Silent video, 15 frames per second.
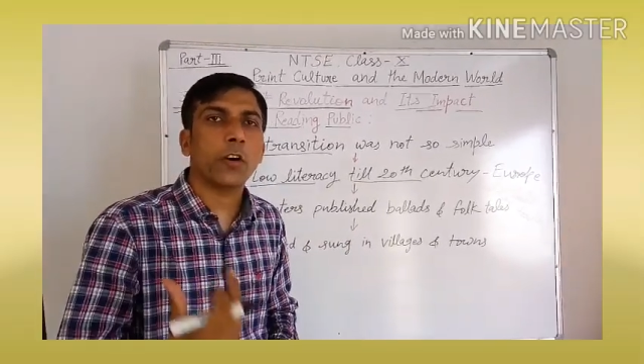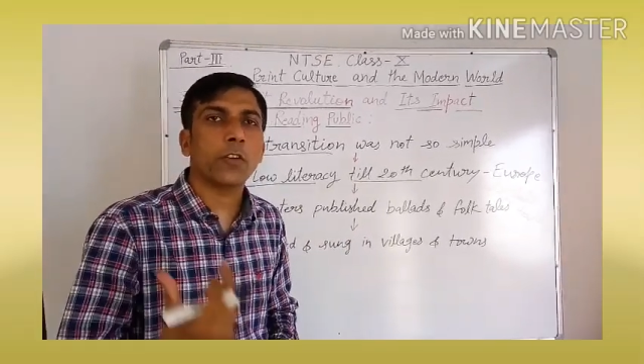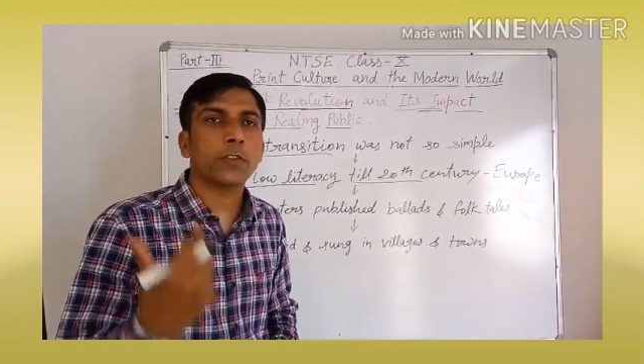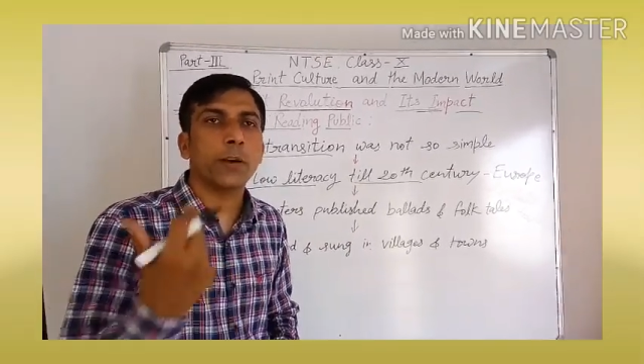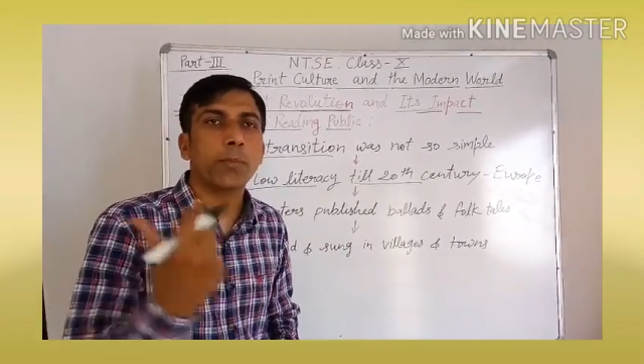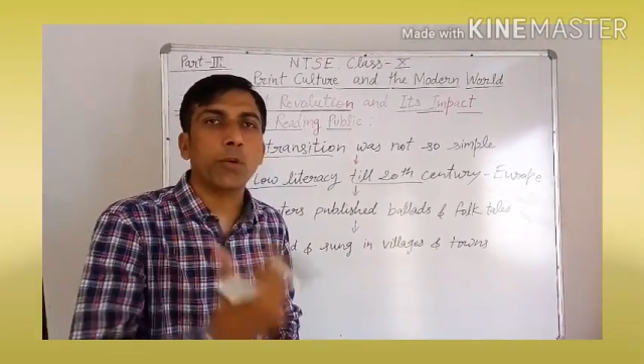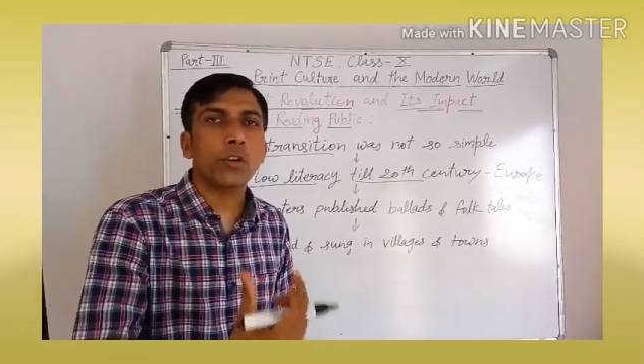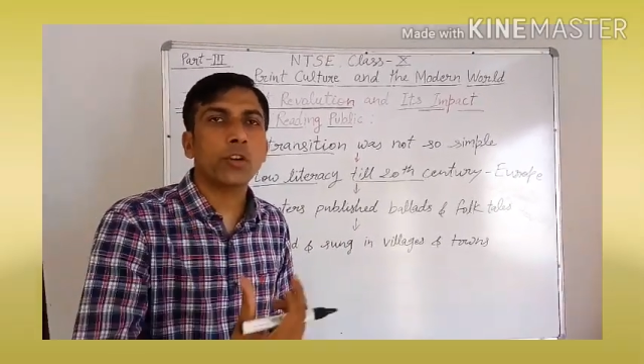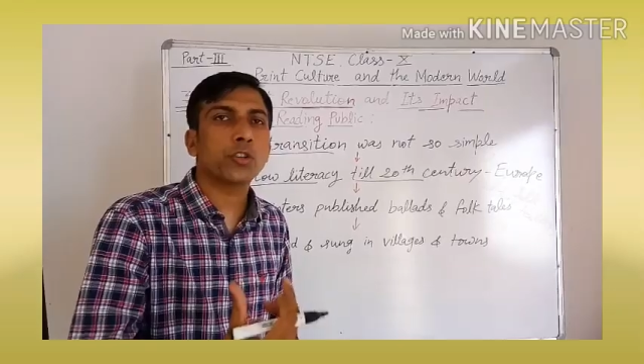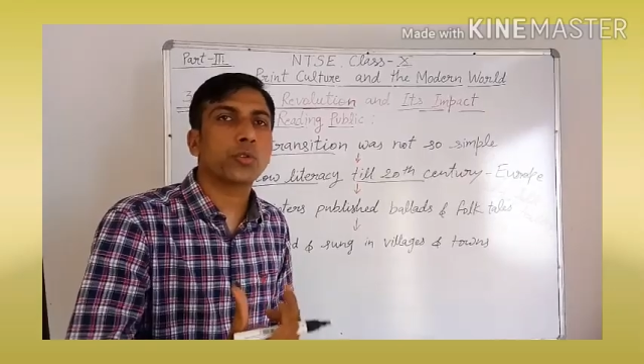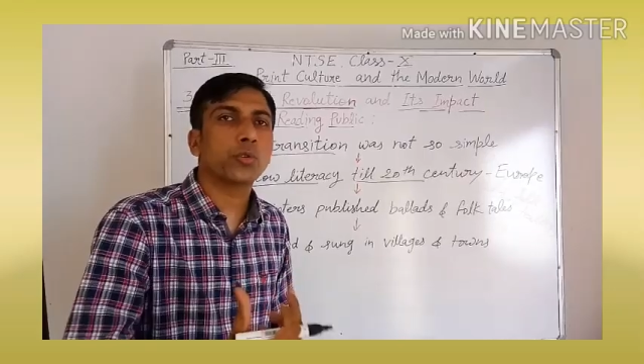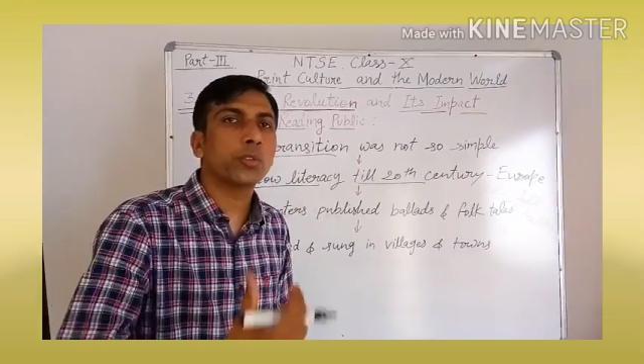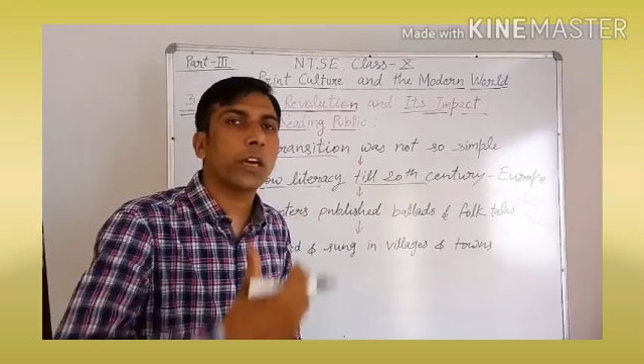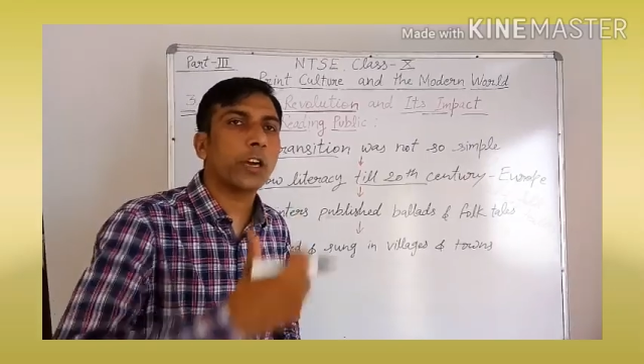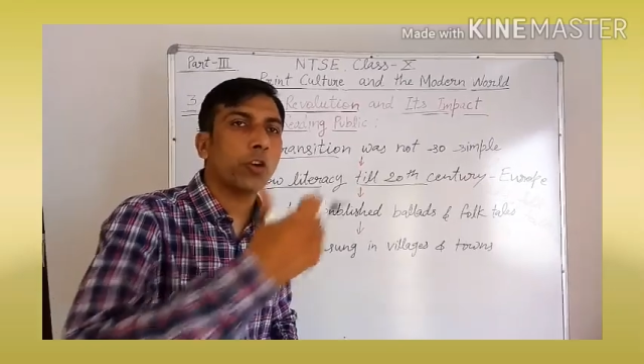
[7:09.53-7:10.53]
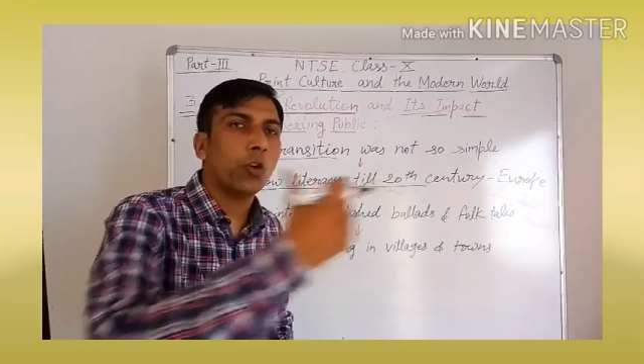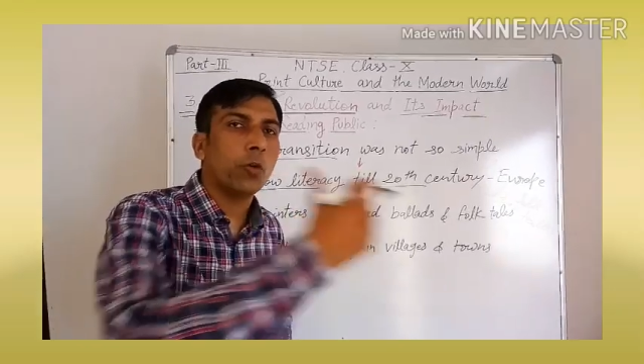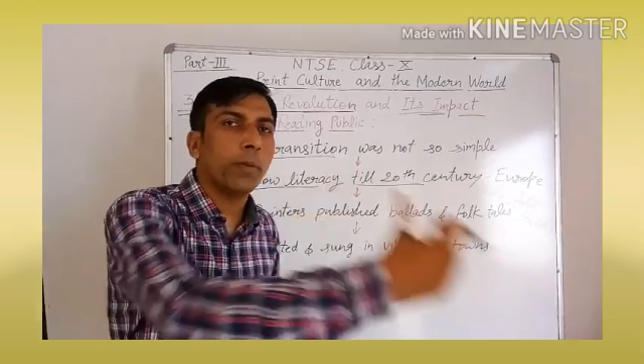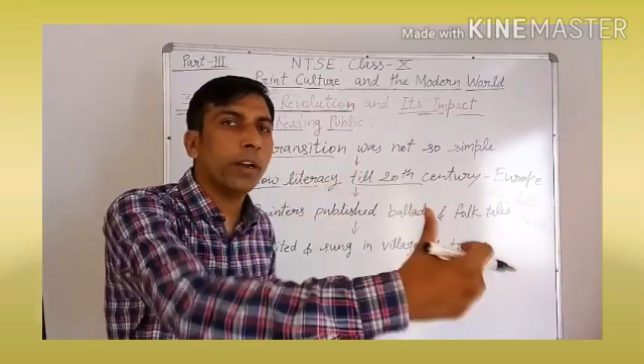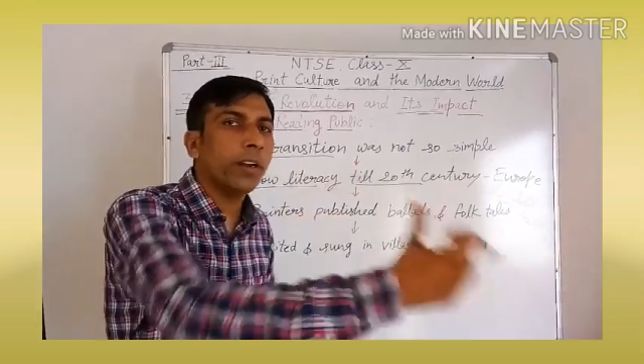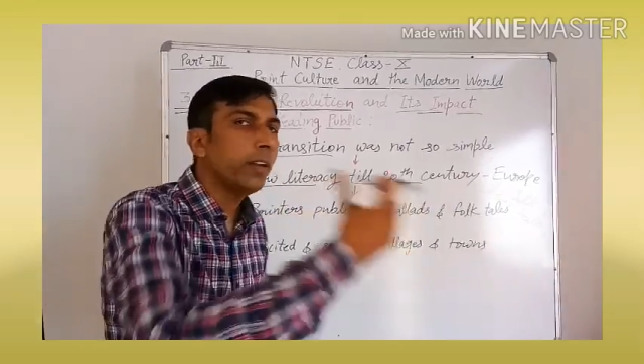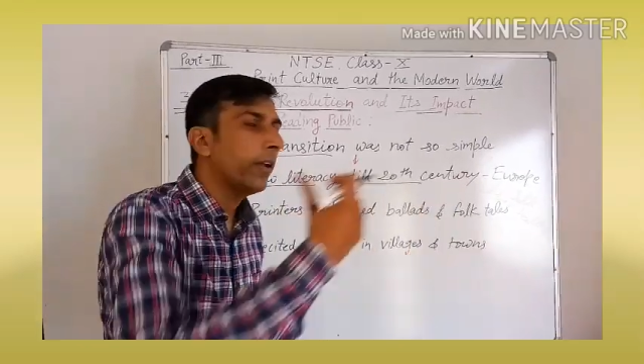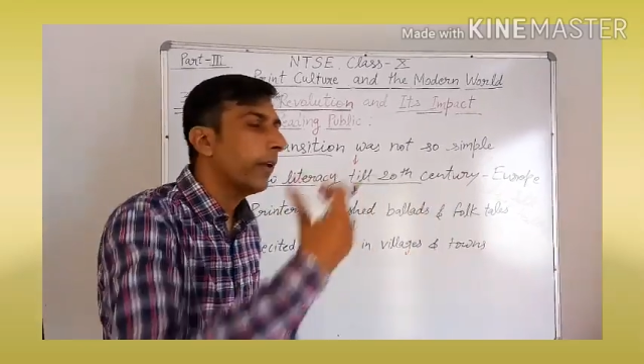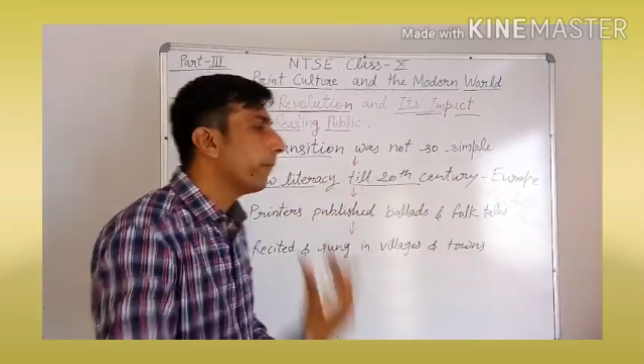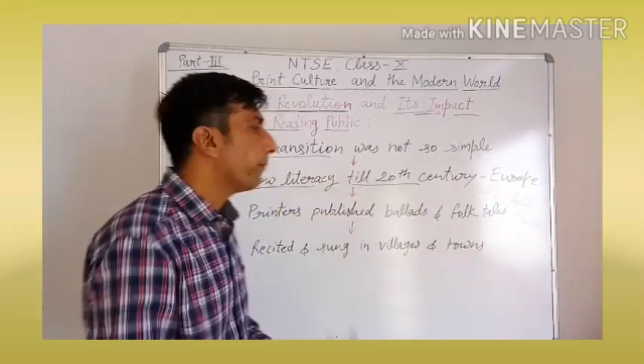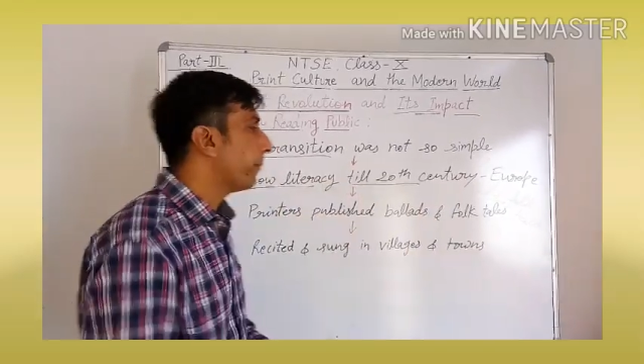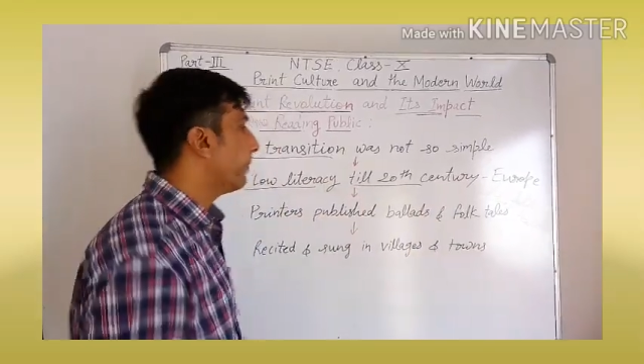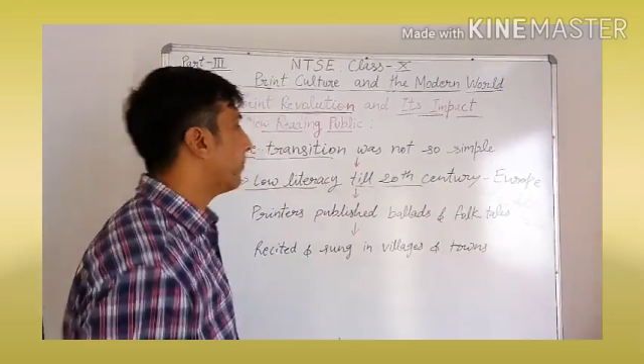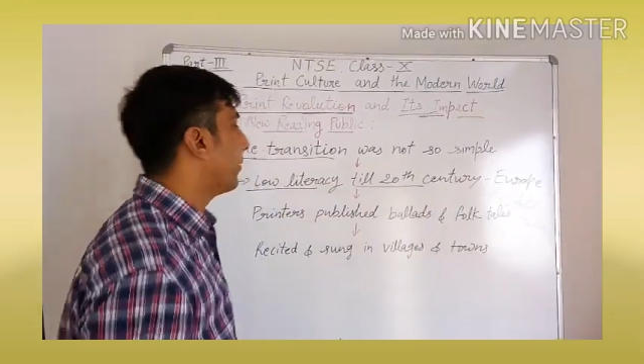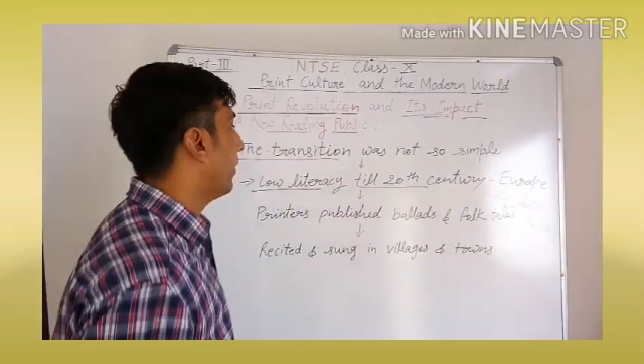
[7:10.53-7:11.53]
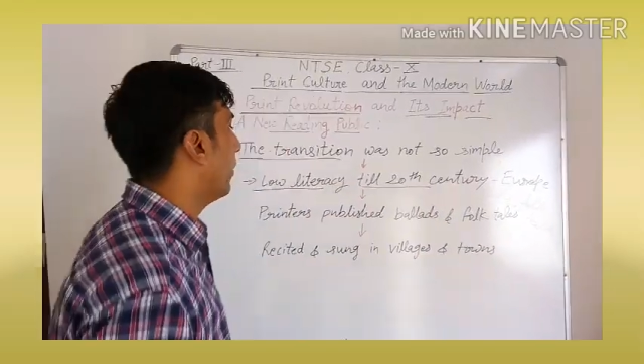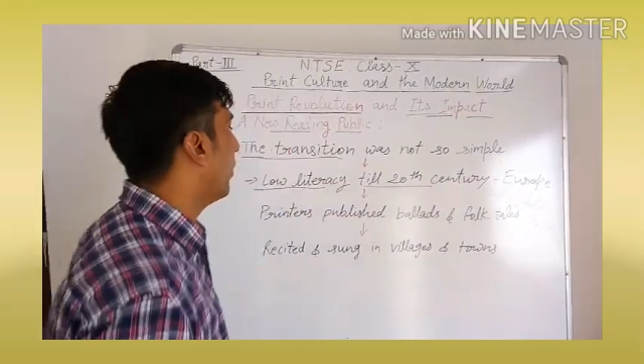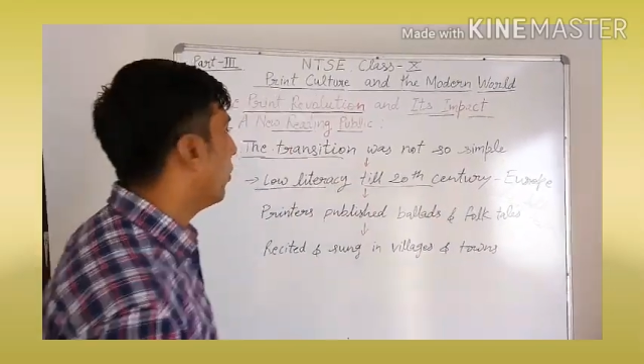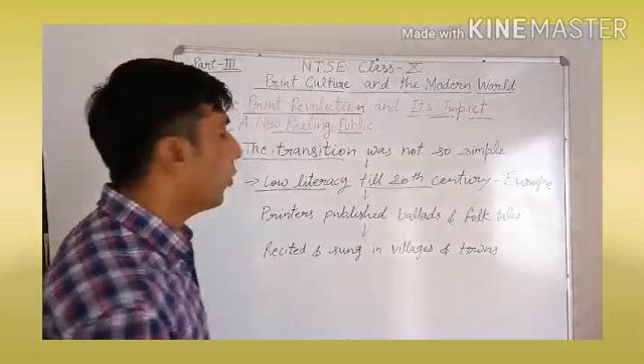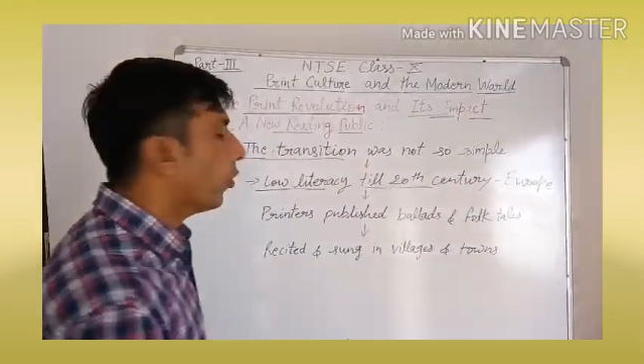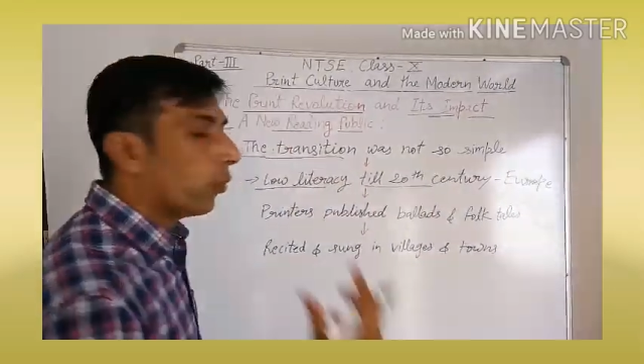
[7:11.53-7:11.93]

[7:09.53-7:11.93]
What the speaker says: of the books to the common people.